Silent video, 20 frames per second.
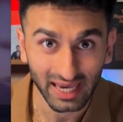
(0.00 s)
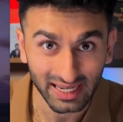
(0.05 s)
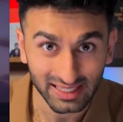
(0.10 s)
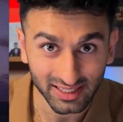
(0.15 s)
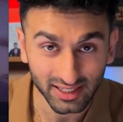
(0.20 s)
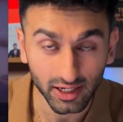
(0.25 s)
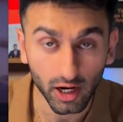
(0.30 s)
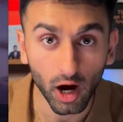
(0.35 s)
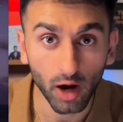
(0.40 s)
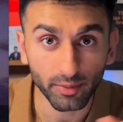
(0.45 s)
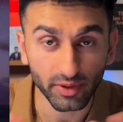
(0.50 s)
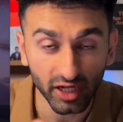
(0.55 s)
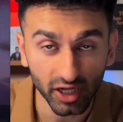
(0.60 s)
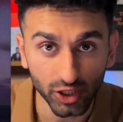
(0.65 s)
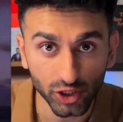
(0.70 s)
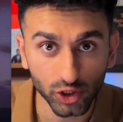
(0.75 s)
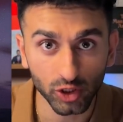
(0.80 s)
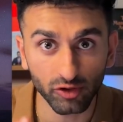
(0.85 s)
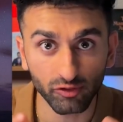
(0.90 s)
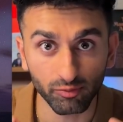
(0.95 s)
It's a
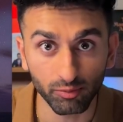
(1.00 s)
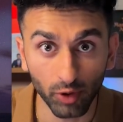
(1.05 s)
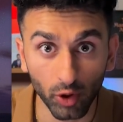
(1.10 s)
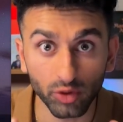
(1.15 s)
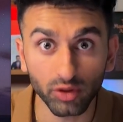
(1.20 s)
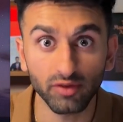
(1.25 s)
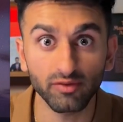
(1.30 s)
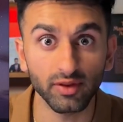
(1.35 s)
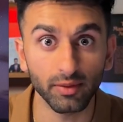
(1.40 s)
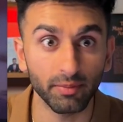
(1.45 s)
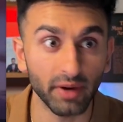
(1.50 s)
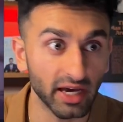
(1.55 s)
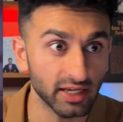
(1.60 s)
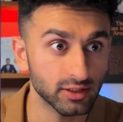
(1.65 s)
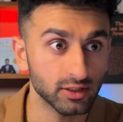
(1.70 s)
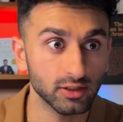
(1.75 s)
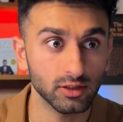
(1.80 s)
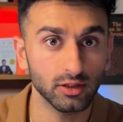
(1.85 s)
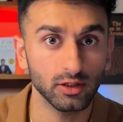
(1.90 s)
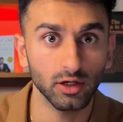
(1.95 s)
combination of both of the
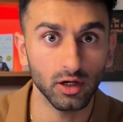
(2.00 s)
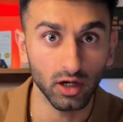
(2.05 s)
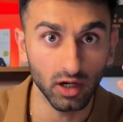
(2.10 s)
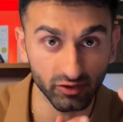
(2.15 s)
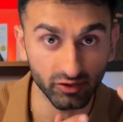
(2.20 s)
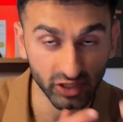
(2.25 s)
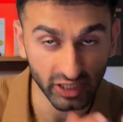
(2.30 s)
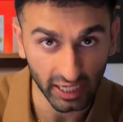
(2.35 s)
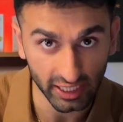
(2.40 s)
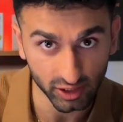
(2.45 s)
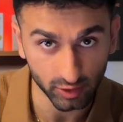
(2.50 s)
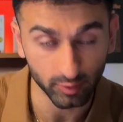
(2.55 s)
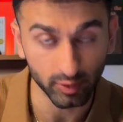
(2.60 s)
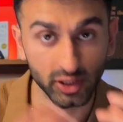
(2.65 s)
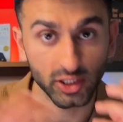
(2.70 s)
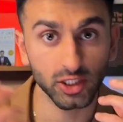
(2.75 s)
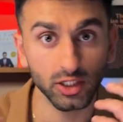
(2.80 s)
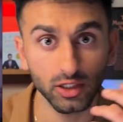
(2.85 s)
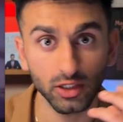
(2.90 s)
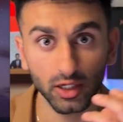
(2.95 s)
best of
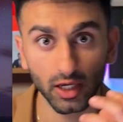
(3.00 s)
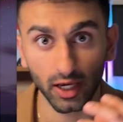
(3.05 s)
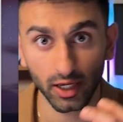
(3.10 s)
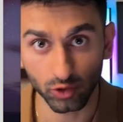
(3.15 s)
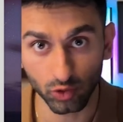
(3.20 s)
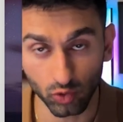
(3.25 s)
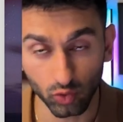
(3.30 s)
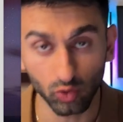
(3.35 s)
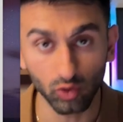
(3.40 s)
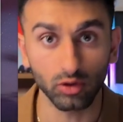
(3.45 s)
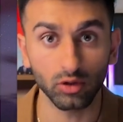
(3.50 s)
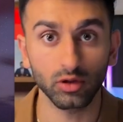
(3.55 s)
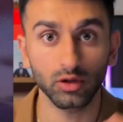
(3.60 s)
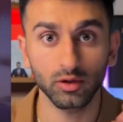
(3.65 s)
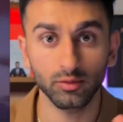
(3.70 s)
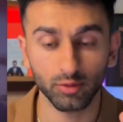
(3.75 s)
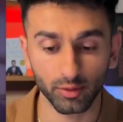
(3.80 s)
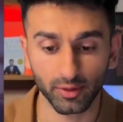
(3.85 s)
ChatGPT and Google.